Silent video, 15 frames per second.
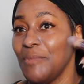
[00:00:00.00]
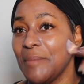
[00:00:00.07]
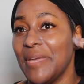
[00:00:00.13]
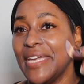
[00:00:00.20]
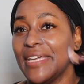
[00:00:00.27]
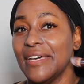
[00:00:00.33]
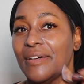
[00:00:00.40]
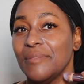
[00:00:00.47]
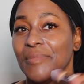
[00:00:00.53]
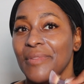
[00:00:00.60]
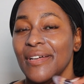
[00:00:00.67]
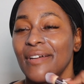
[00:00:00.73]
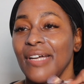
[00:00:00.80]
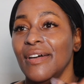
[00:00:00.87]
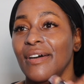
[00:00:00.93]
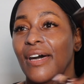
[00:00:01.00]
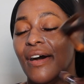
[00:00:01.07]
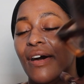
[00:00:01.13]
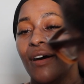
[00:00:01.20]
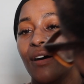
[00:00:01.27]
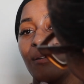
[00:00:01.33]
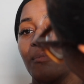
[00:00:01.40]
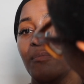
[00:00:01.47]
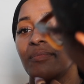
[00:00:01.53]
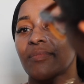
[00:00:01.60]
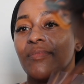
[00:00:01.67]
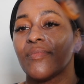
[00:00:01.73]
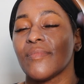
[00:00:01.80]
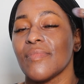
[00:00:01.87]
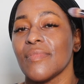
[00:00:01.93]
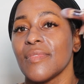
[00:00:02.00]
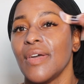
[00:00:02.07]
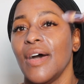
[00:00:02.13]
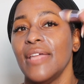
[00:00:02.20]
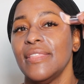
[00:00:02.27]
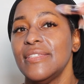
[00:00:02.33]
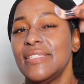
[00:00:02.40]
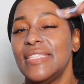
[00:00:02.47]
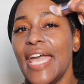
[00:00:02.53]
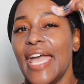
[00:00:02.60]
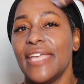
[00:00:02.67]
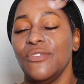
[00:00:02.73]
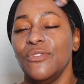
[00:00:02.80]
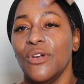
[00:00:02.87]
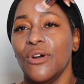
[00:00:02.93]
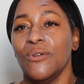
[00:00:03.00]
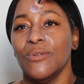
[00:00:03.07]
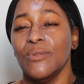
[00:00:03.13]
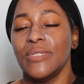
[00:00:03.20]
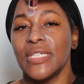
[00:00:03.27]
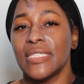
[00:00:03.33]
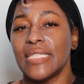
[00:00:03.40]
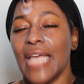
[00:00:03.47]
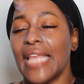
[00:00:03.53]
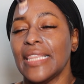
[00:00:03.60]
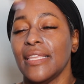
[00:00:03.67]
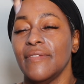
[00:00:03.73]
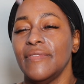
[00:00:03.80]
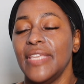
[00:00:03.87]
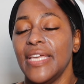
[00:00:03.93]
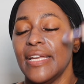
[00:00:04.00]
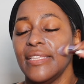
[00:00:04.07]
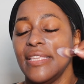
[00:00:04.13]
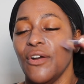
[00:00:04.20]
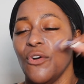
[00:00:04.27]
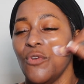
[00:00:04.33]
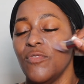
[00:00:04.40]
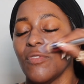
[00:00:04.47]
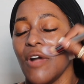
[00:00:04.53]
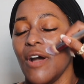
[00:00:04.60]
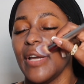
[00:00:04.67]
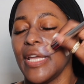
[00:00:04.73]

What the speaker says: yeah, like I was saying before I was really interrupted by myself and my client, this is for